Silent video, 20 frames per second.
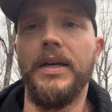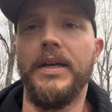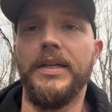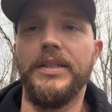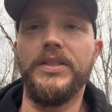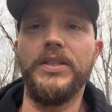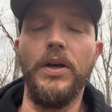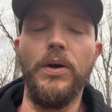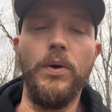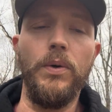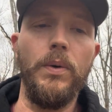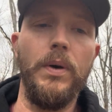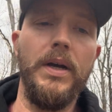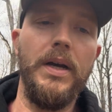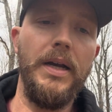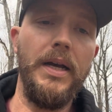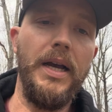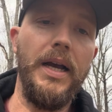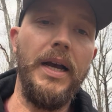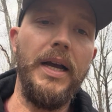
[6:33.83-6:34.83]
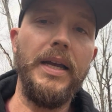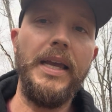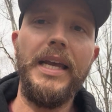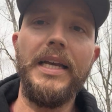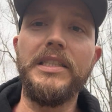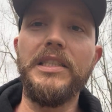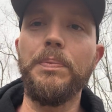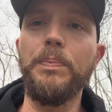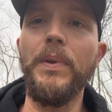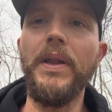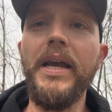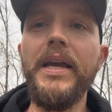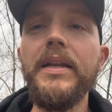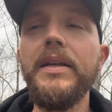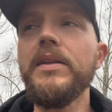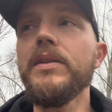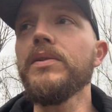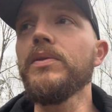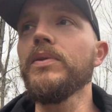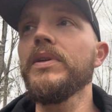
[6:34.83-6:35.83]
So
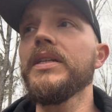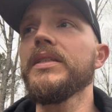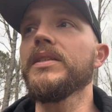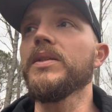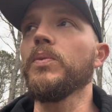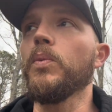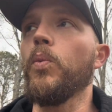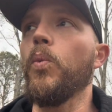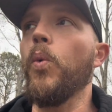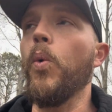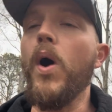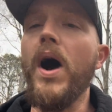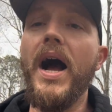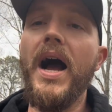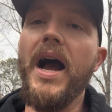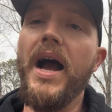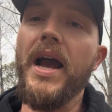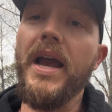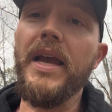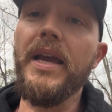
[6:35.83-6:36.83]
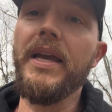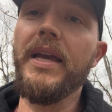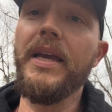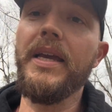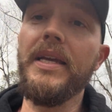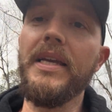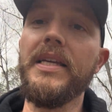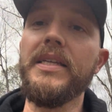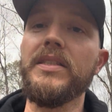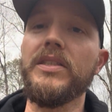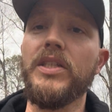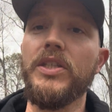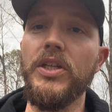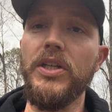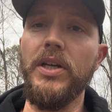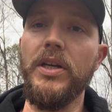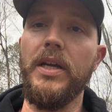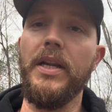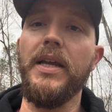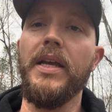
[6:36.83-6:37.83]
explaining the reason why is
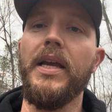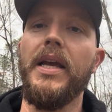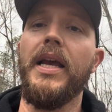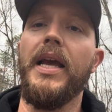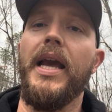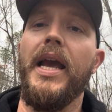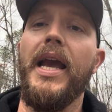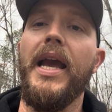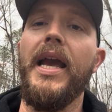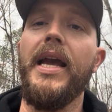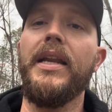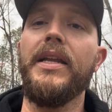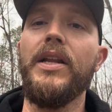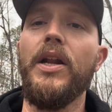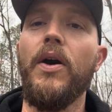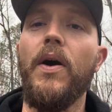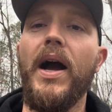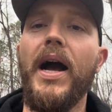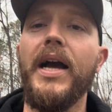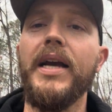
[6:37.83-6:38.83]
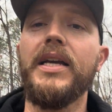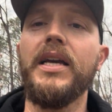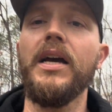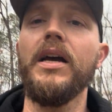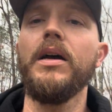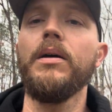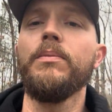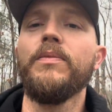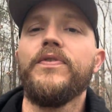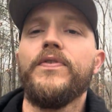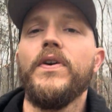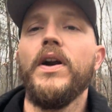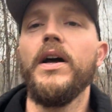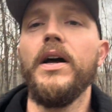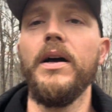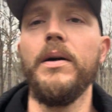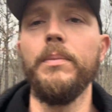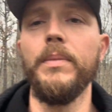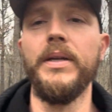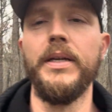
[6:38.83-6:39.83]
good. And, I come
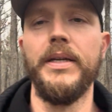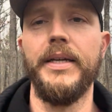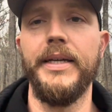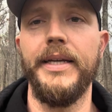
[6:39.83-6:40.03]
from